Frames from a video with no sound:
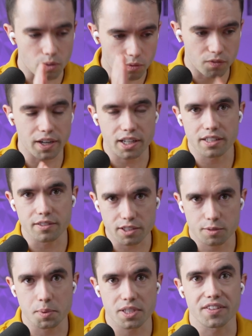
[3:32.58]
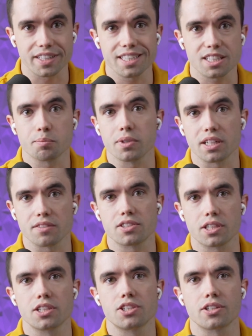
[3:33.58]
very specific discipline of
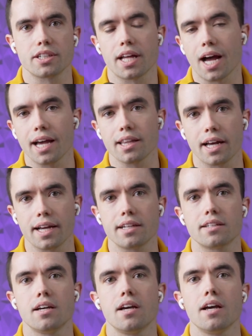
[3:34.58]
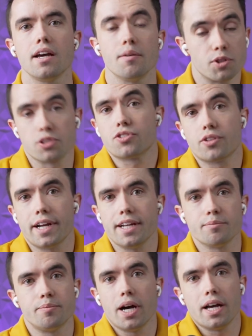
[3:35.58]
surgery that I liked, which was great.
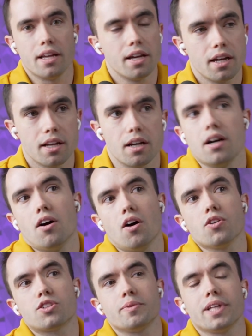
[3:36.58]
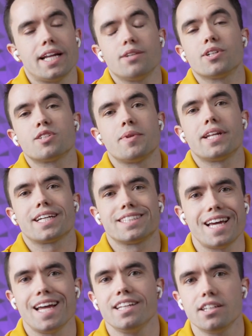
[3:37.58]
But ultimately, I didn't want to spend the next
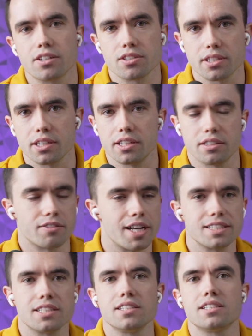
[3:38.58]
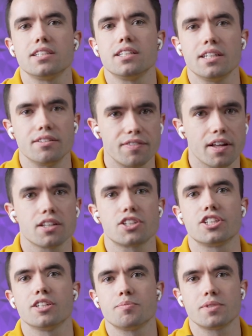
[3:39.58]
10 years in residency and
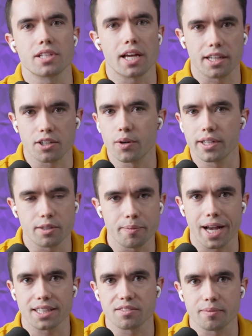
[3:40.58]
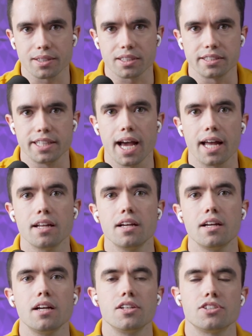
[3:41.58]
fellowships and going into massive amounts of debt.
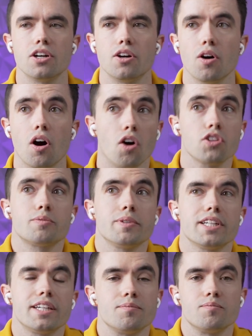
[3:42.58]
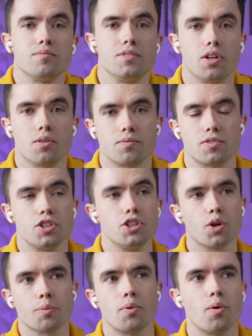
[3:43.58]
So ultimately, to
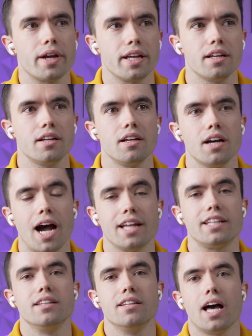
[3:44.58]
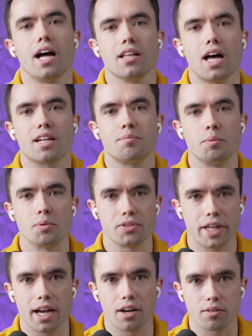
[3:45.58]
your point, I let a lot of people
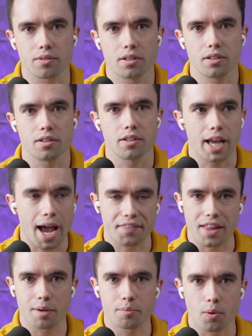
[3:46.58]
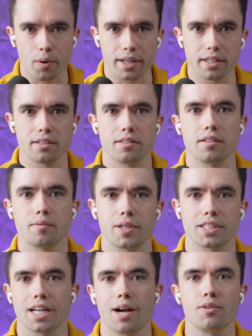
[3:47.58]
down at that point
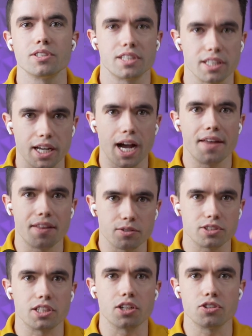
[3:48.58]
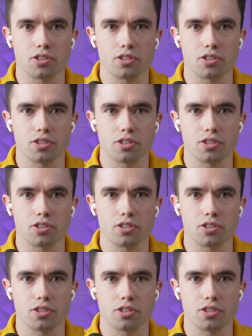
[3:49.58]
because I was the guy that was going to go